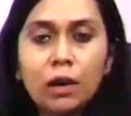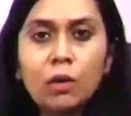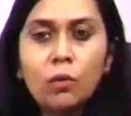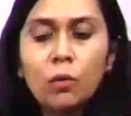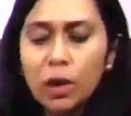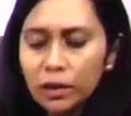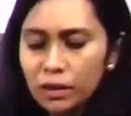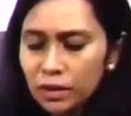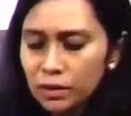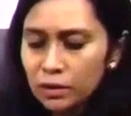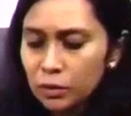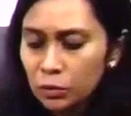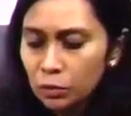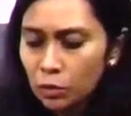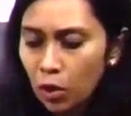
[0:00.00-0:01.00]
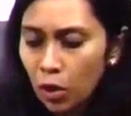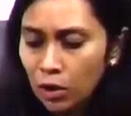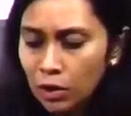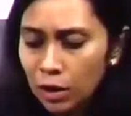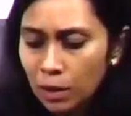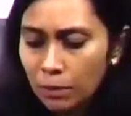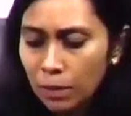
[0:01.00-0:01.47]
what is
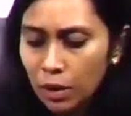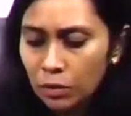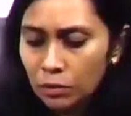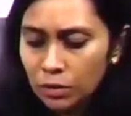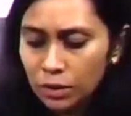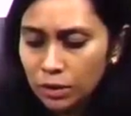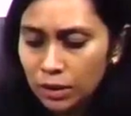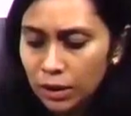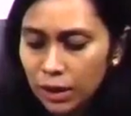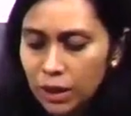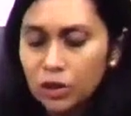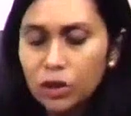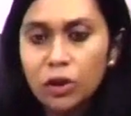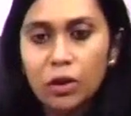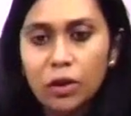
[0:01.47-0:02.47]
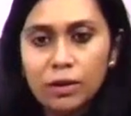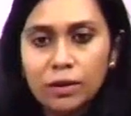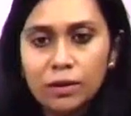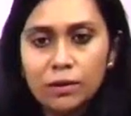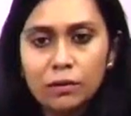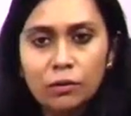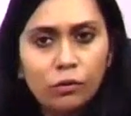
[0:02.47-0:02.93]
wrong about
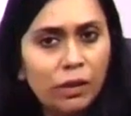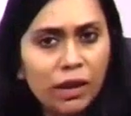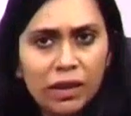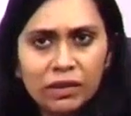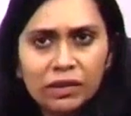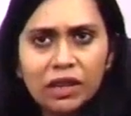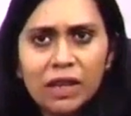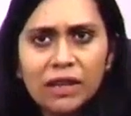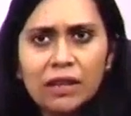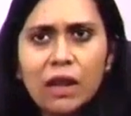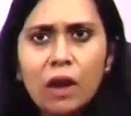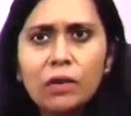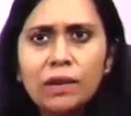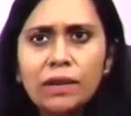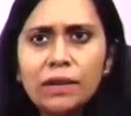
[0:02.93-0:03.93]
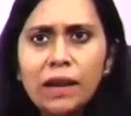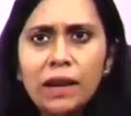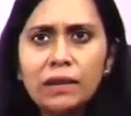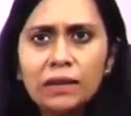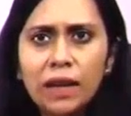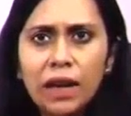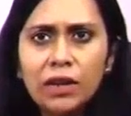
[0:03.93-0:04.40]
internox? We just now
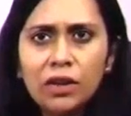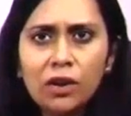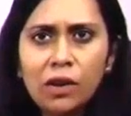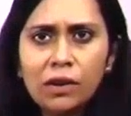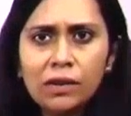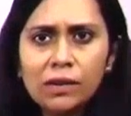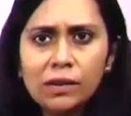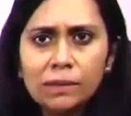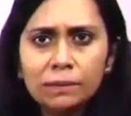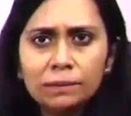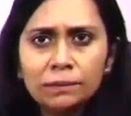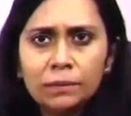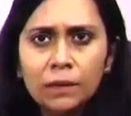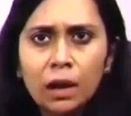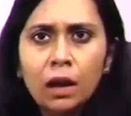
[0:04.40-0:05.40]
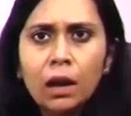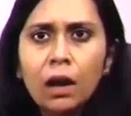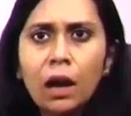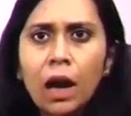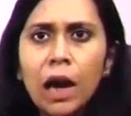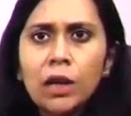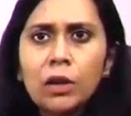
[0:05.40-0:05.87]
discussed internox.
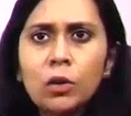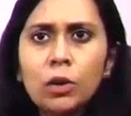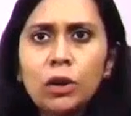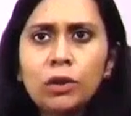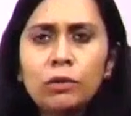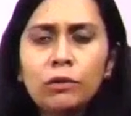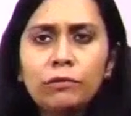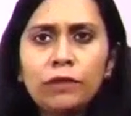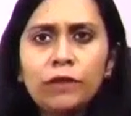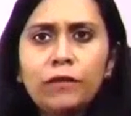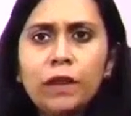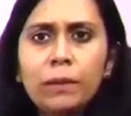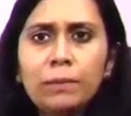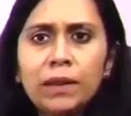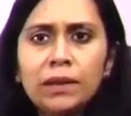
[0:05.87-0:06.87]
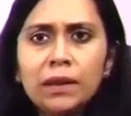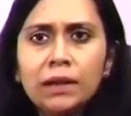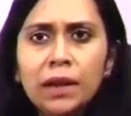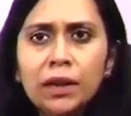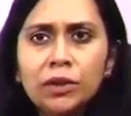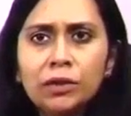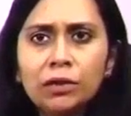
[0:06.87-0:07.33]
I told you 50%
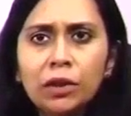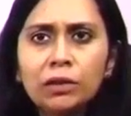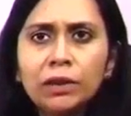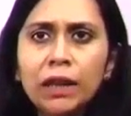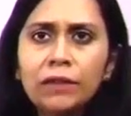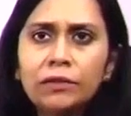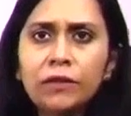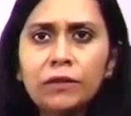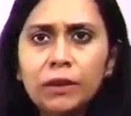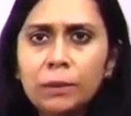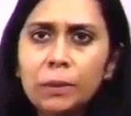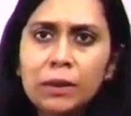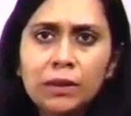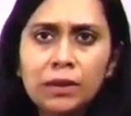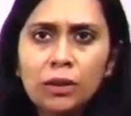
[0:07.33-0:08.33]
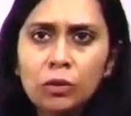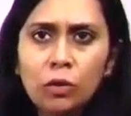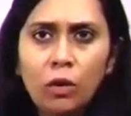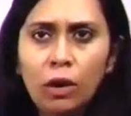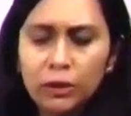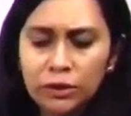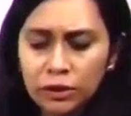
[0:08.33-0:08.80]
nitrous oxide, 50%
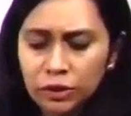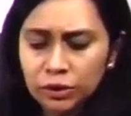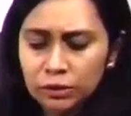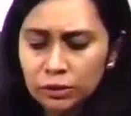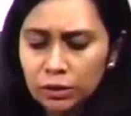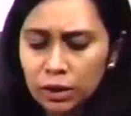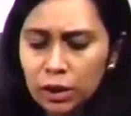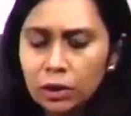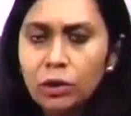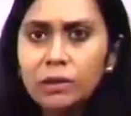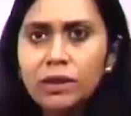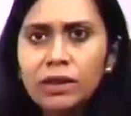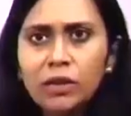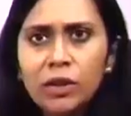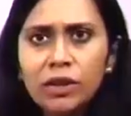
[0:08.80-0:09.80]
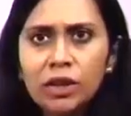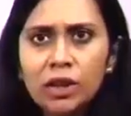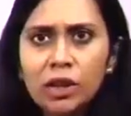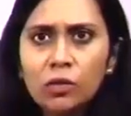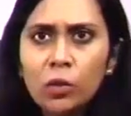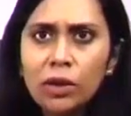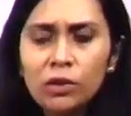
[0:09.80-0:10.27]
oxygen. Now this question
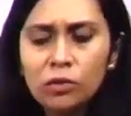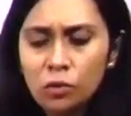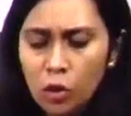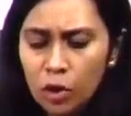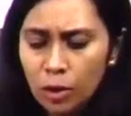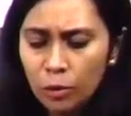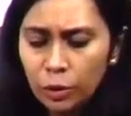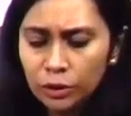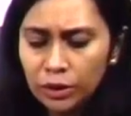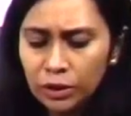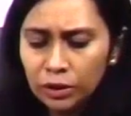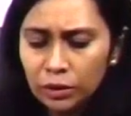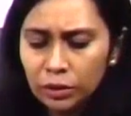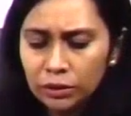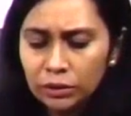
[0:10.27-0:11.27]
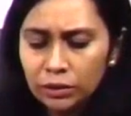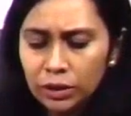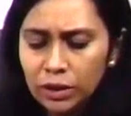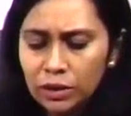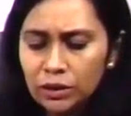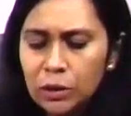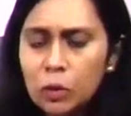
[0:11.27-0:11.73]
is, what is wrong about internox?
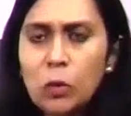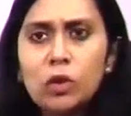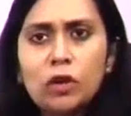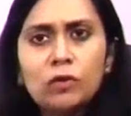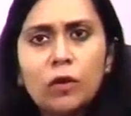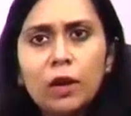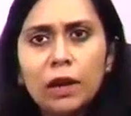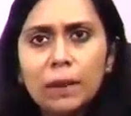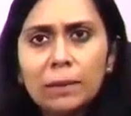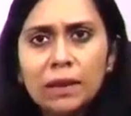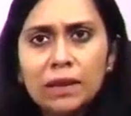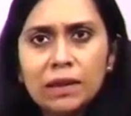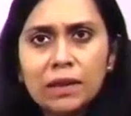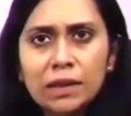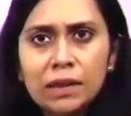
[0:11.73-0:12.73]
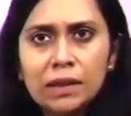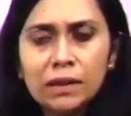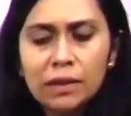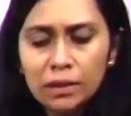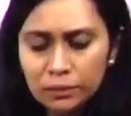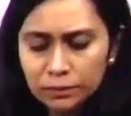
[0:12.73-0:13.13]
It is used for labor analgesia.